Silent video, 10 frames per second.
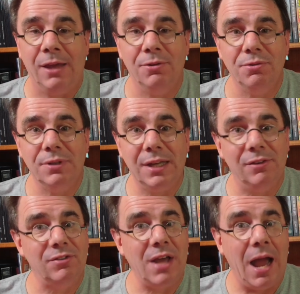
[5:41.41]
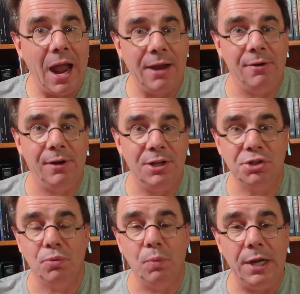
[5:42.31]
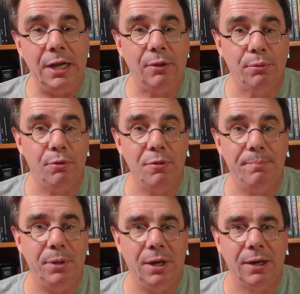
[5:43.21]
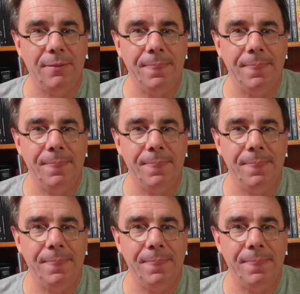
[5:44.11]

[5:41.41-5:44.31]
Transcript: You don't get as tired as you're reading through the book.